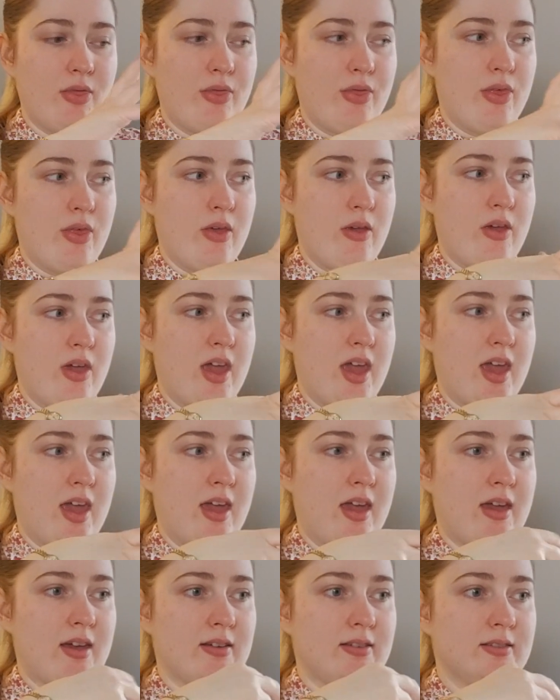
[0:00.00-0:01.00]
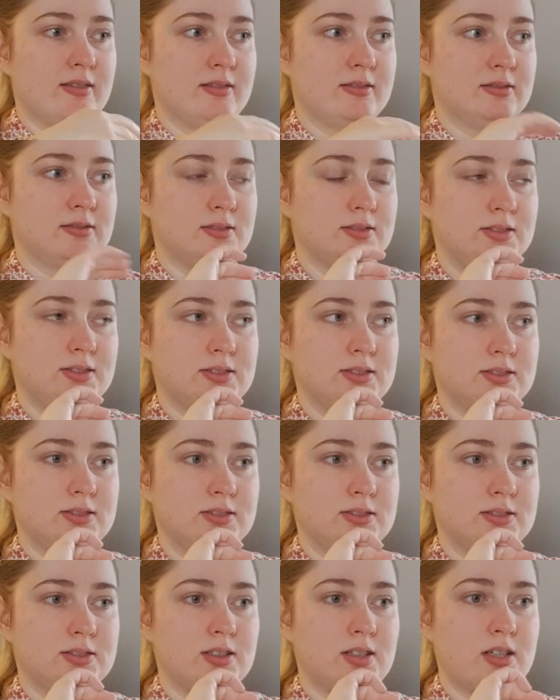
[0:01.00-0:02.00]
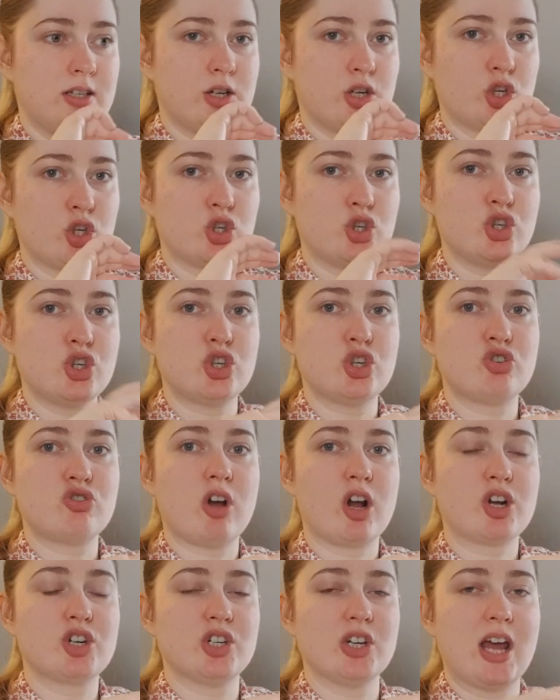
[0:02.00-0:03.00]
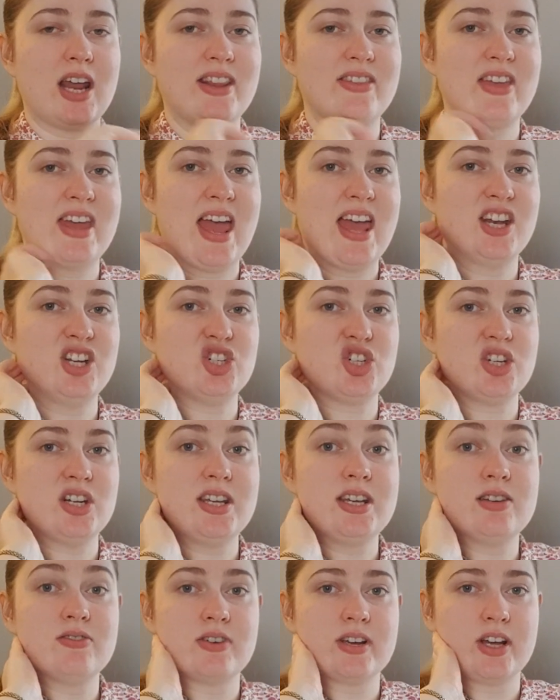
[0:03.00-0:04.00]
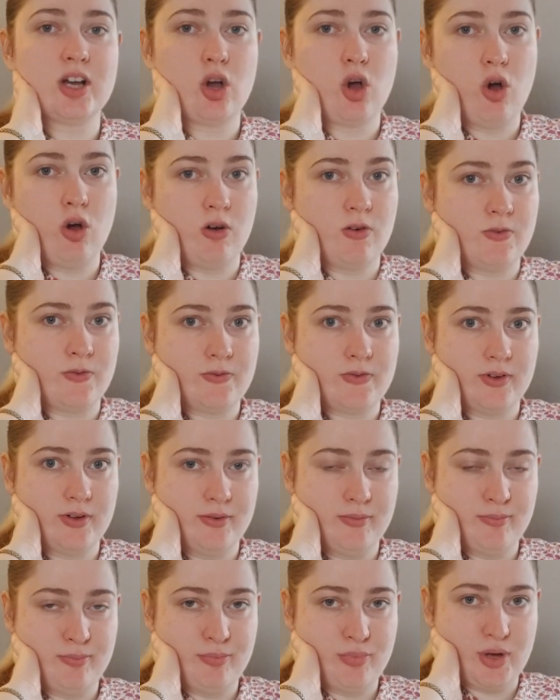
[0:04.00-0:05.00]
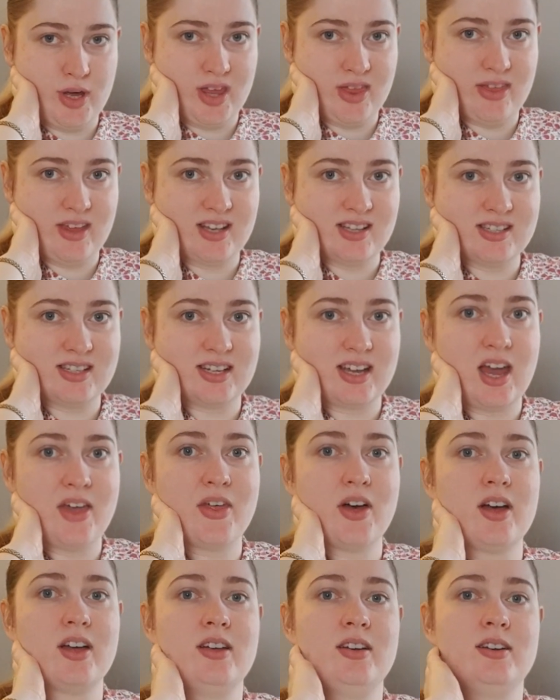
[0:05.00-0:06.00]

the construction and the engineering of putting things together